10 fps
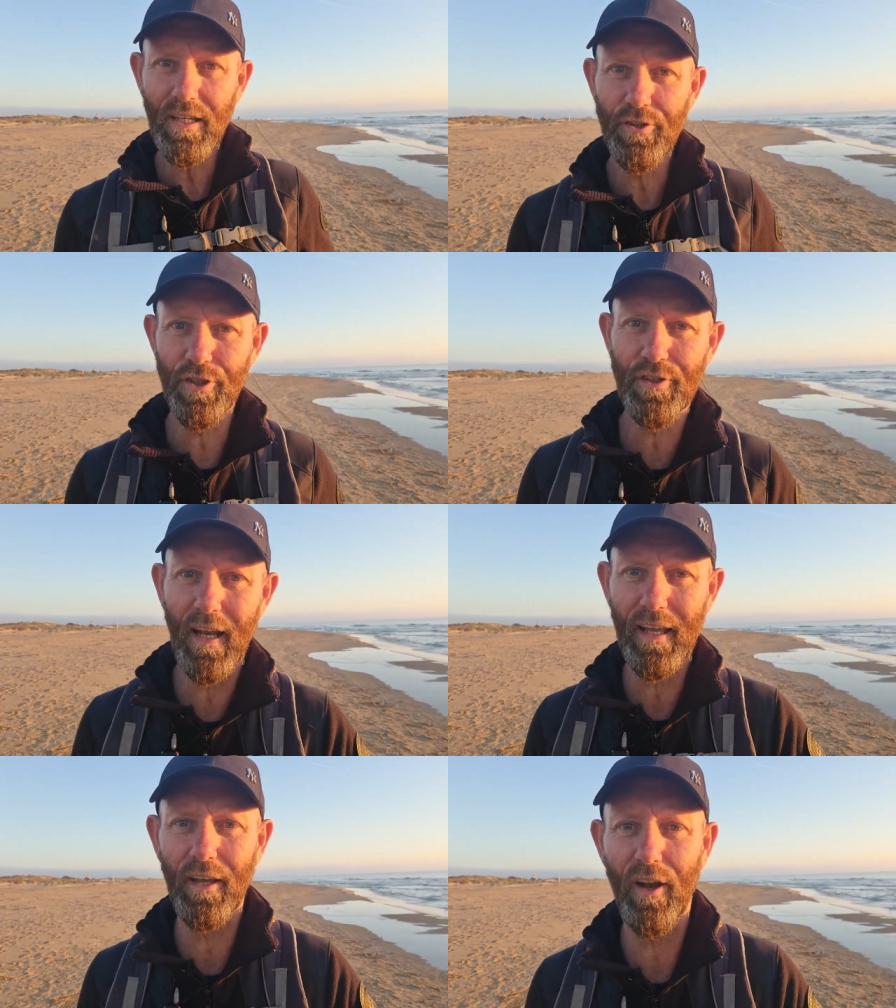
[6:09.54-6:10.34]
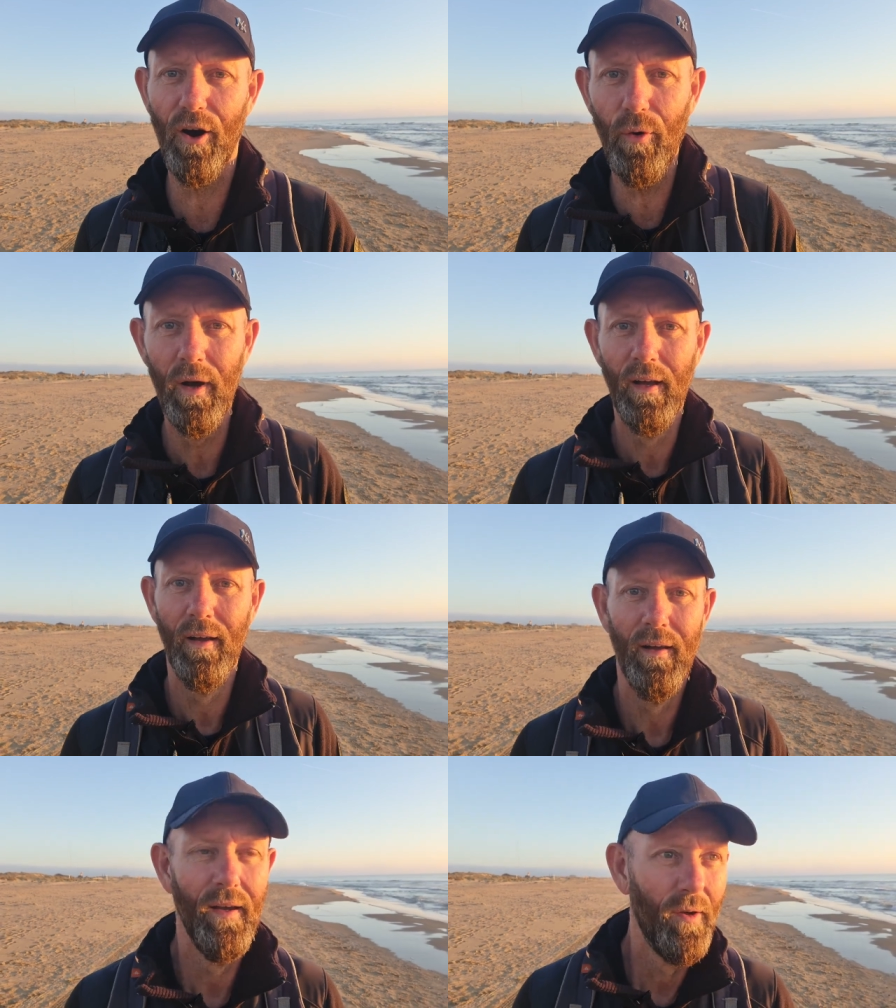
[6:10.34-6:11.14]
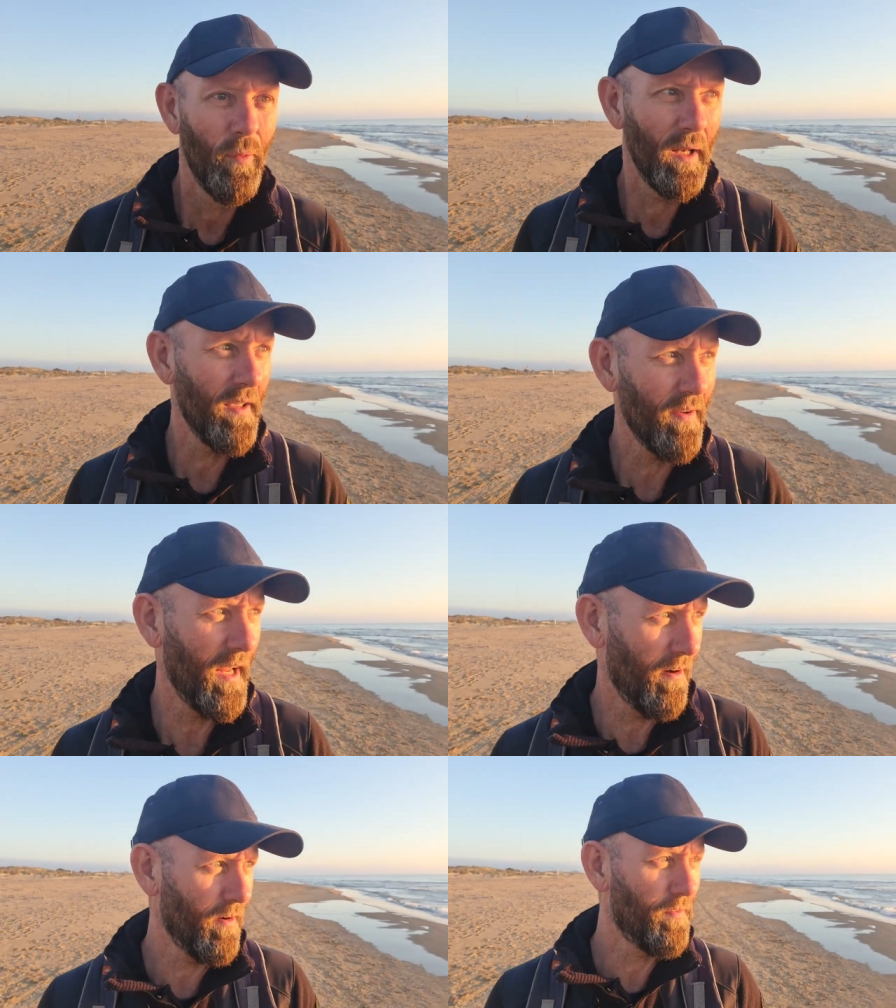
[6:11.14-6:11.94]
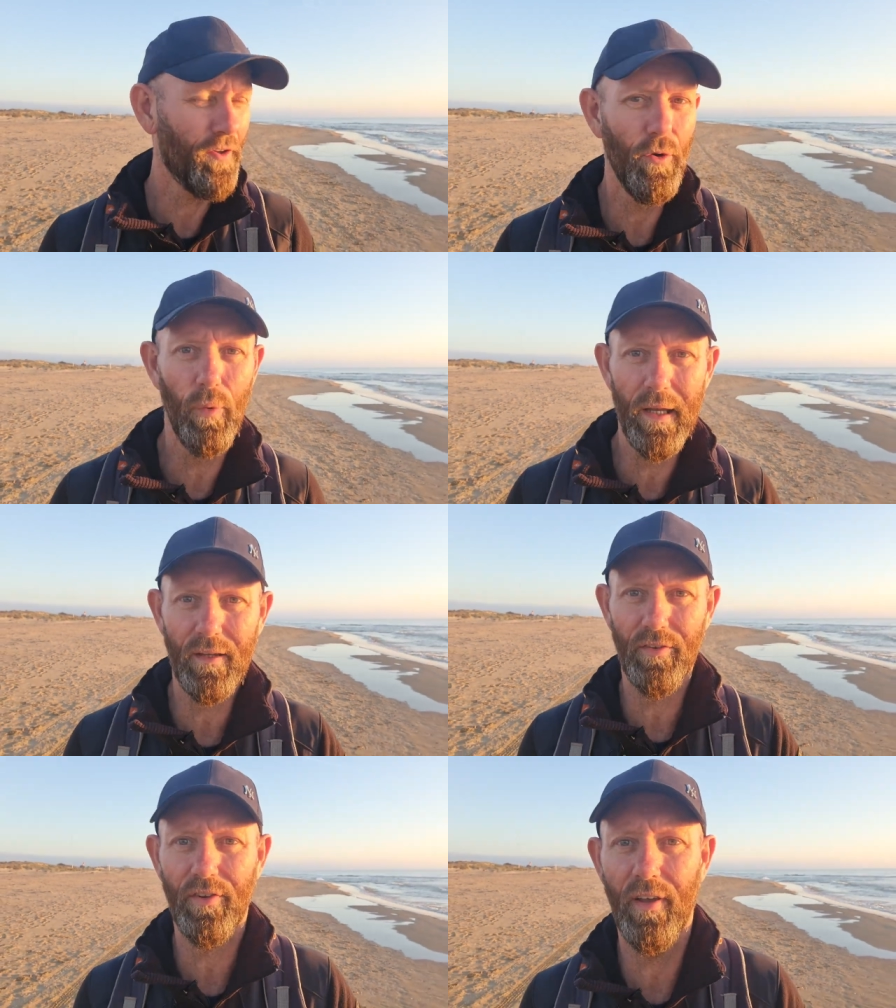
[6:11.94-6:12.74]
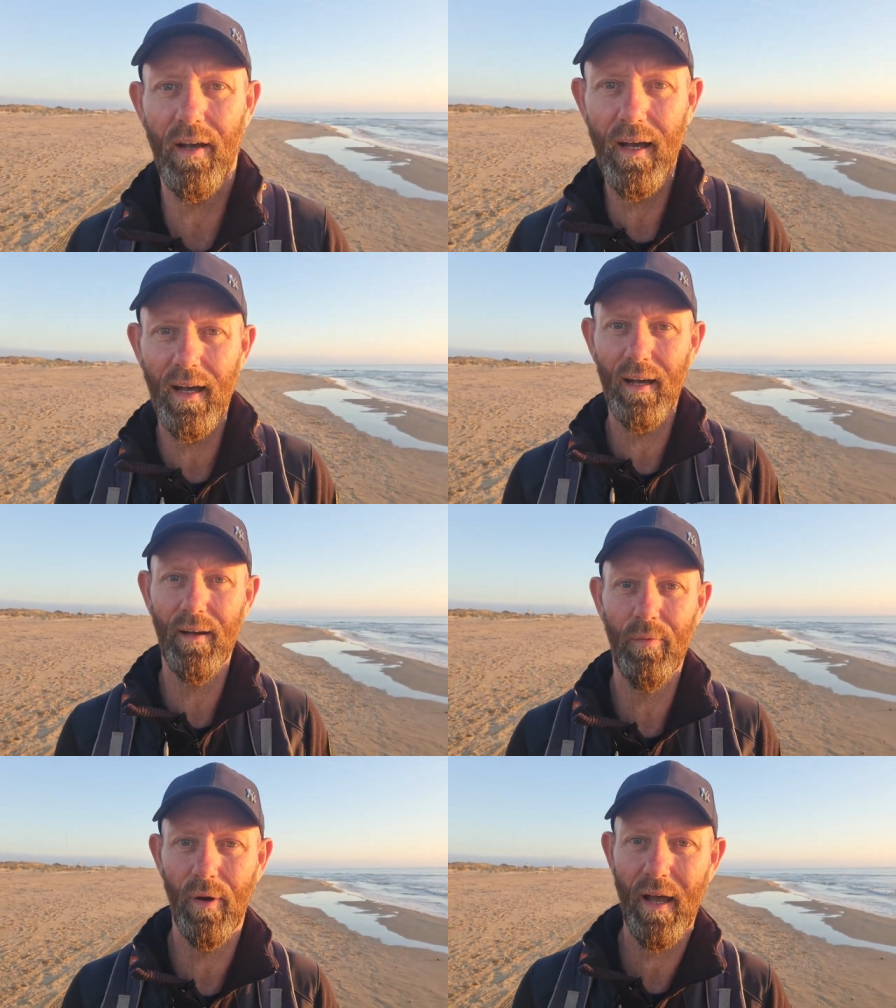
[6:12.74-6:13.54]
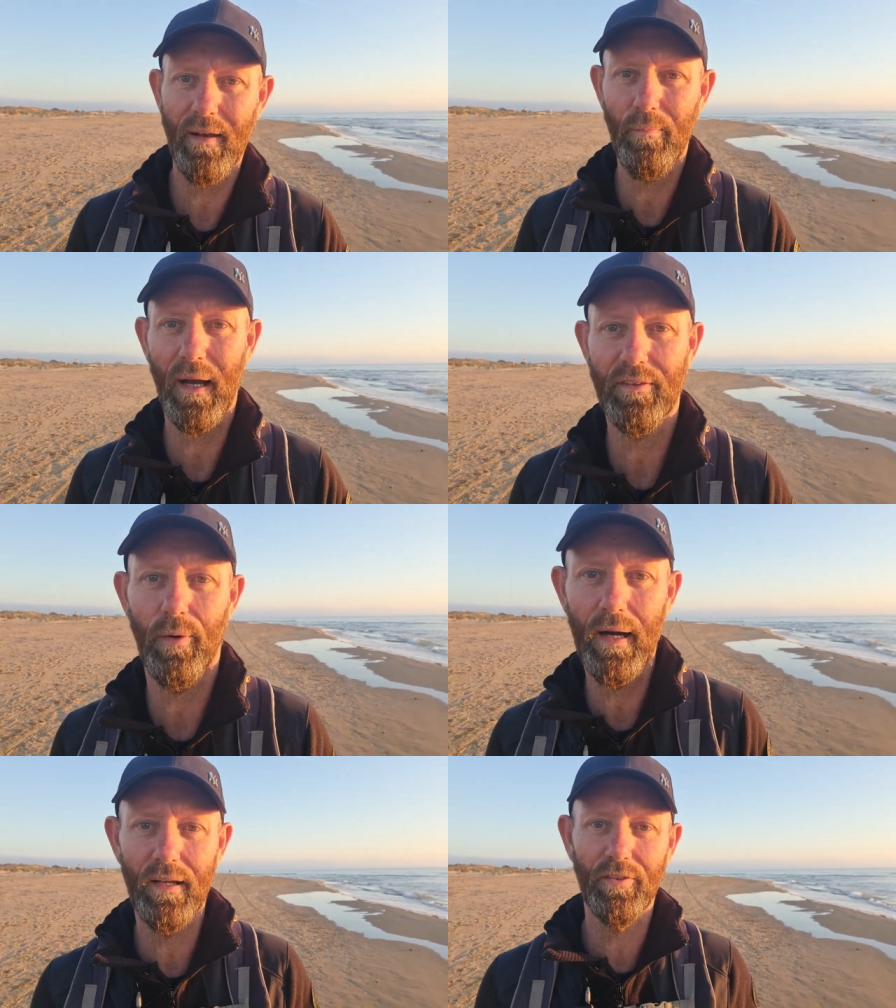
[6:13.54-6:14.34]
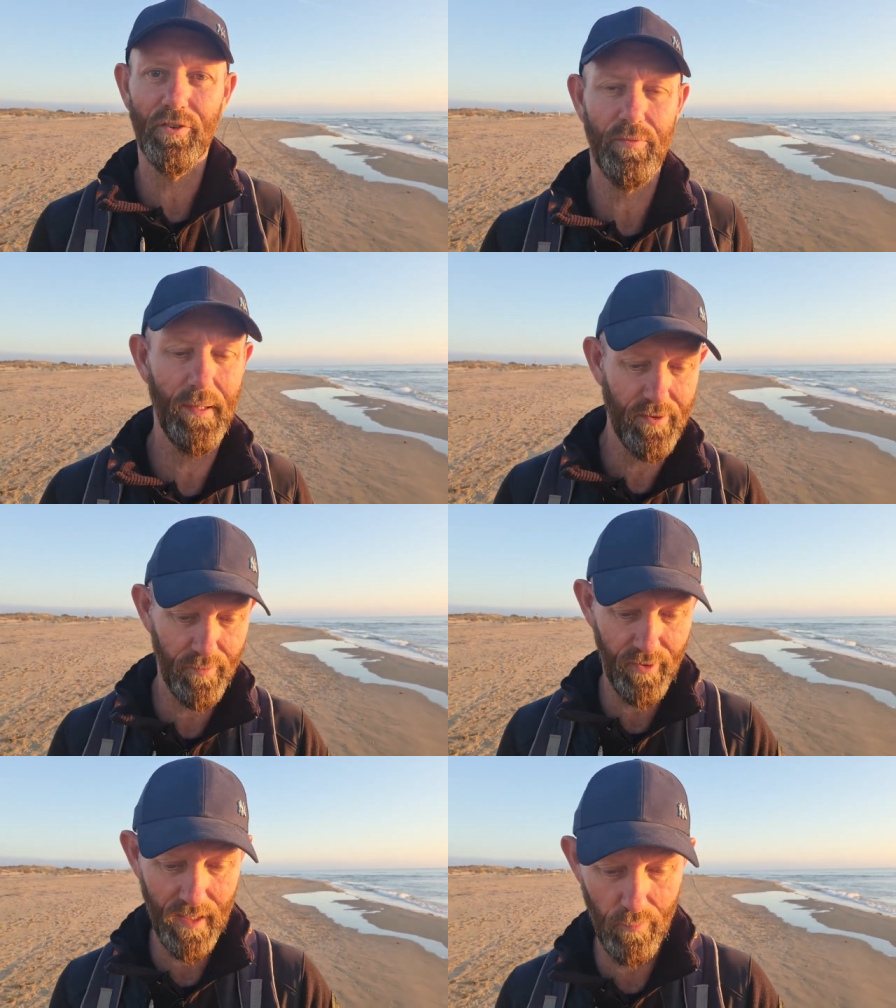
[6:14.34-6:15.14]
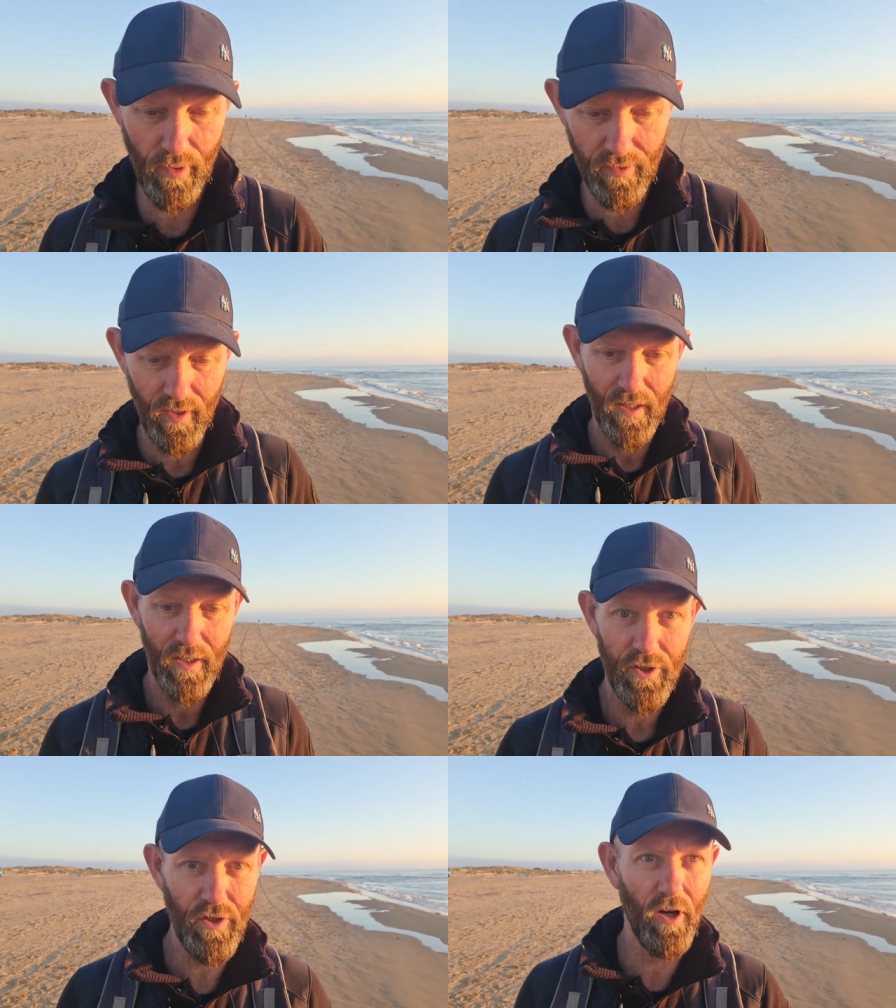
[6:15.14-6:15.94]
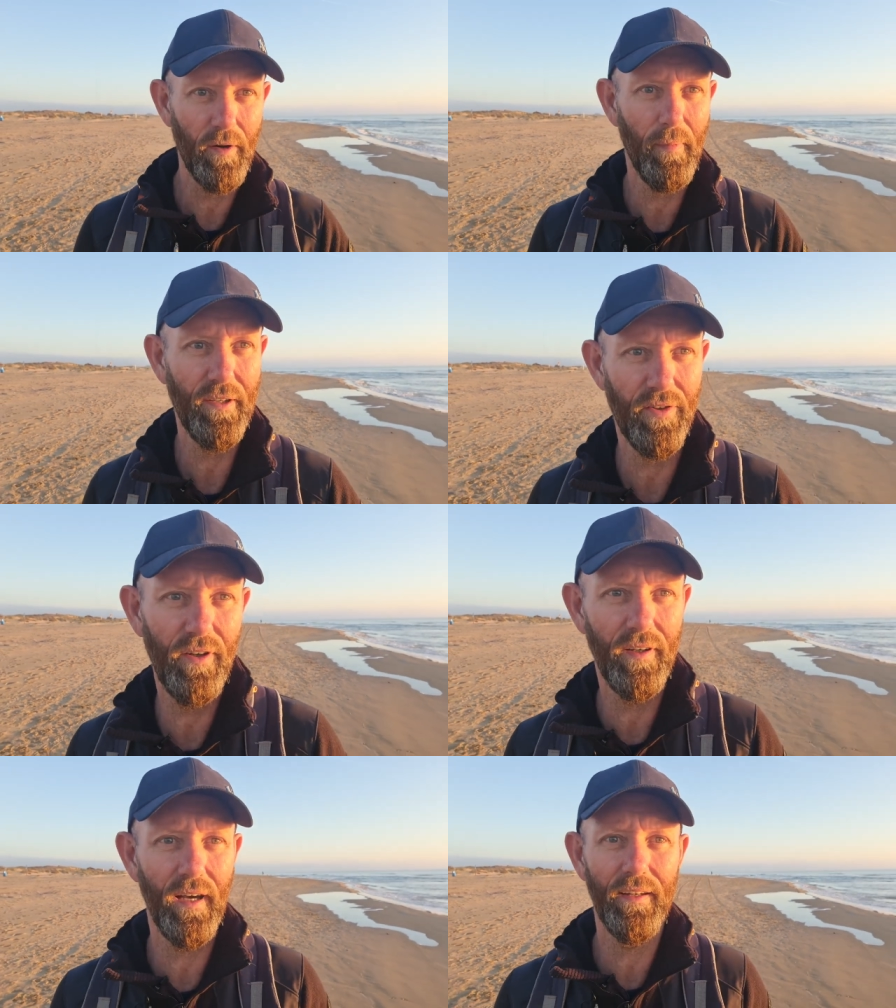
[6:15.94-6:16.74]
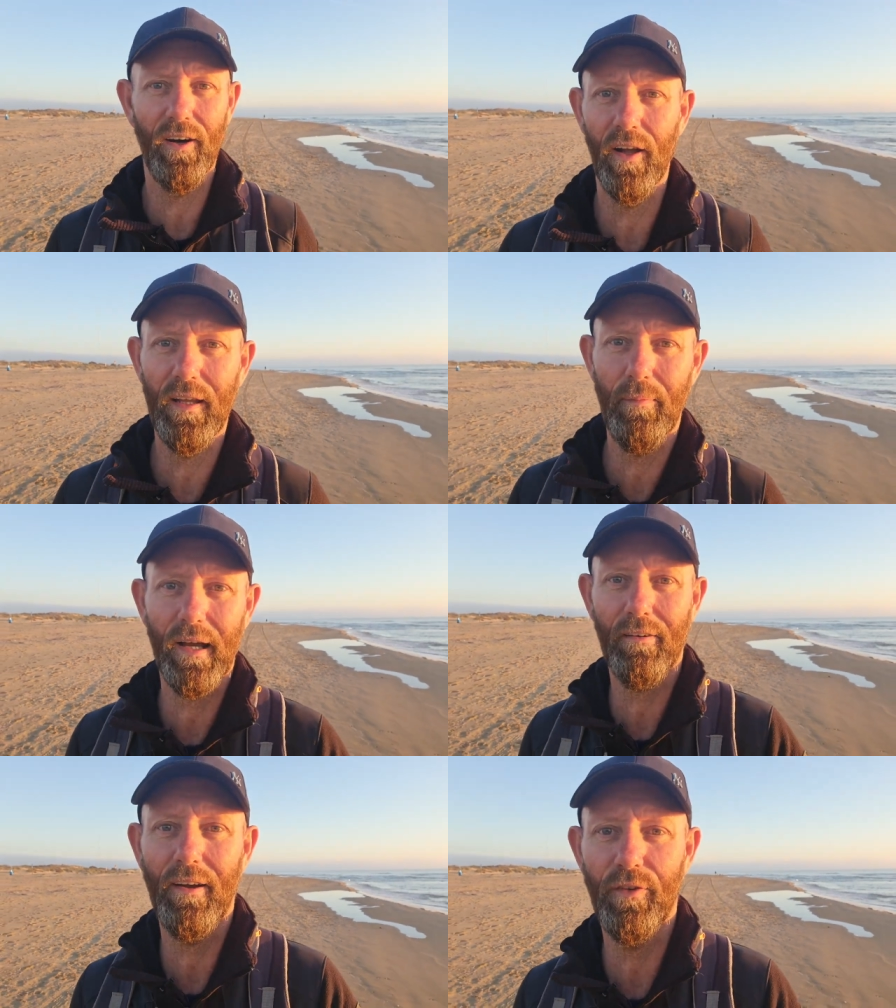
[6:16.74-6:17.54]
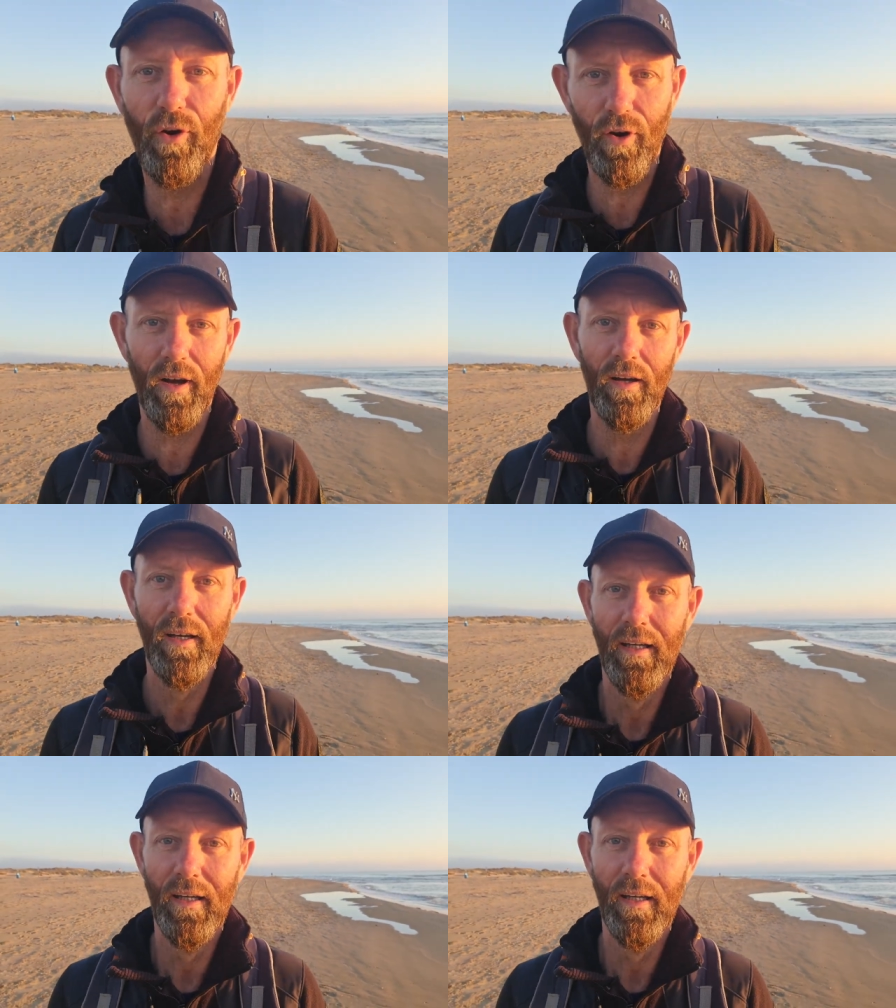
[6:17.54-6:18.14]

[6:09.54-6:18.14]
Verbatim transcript: just to let you know, we're leaving here in a few weeks. Uh, we're heading back to Ireland to spend some time with Sean, my son, and Holly, my granddaughter.